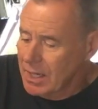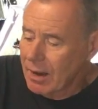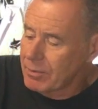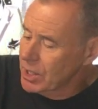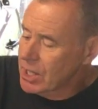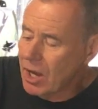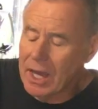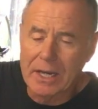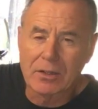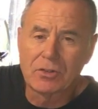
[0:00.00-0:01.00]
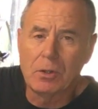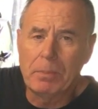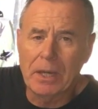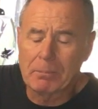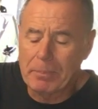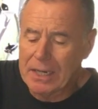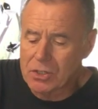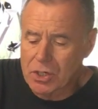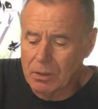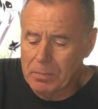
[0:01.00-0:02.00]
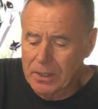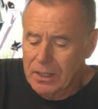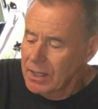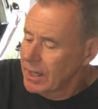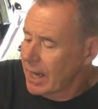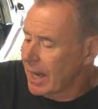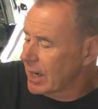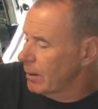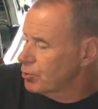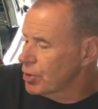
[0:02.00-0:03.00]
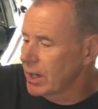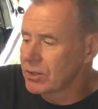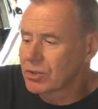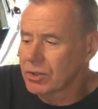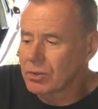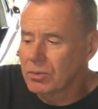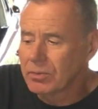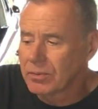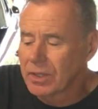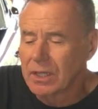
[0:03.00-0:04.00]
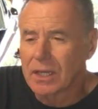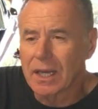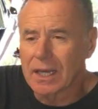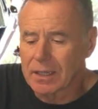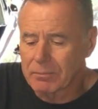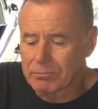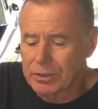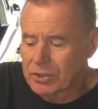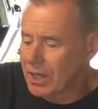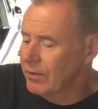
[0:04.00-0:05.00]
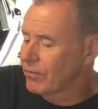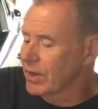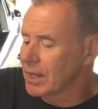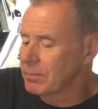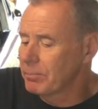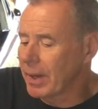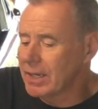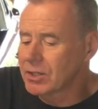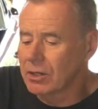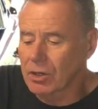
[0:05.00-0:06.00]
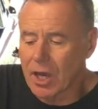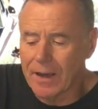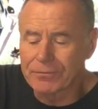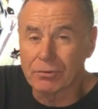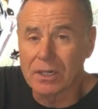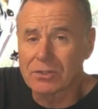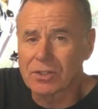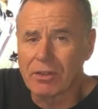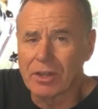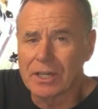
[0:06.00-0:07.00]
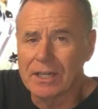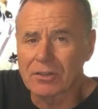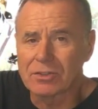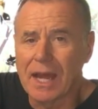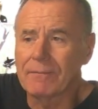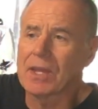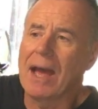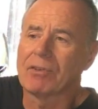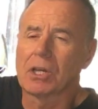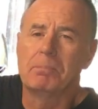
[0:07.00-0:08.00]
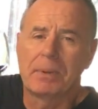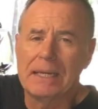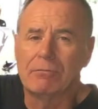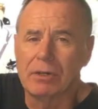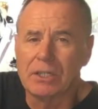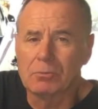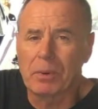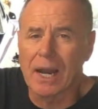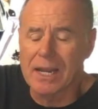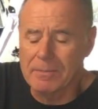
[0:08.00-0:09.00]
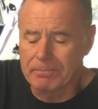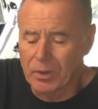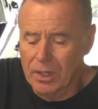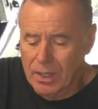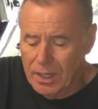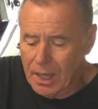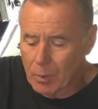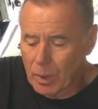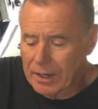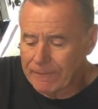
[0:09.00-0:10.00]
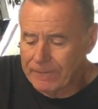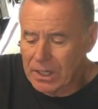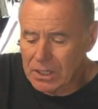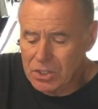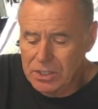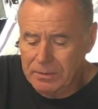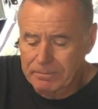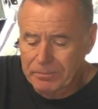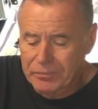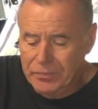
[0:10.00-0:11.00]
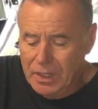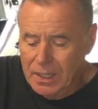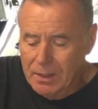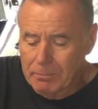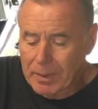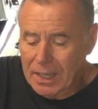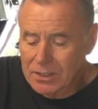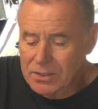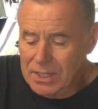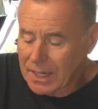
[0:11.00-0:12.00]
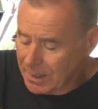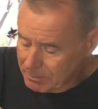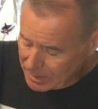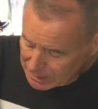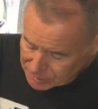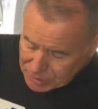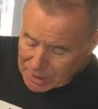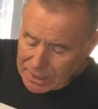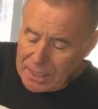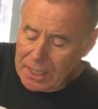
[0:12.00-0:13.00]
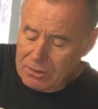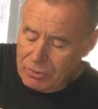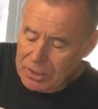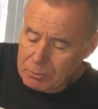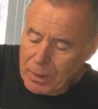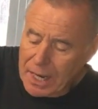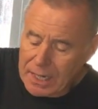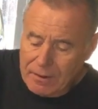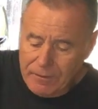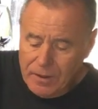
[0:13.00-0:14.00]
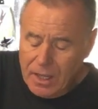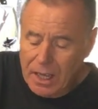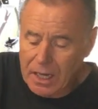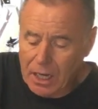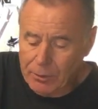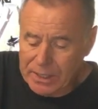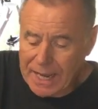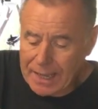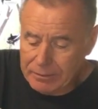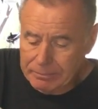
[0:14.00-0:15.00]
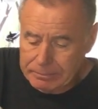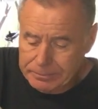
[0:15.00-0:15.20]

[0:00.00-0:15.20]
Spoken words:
I mean, the car had a superb paint job, and I'm trying to preserve the paint and look after it so that it doesn't have to have a complete respray when I've finished. But it'll certainly need respraying lower down.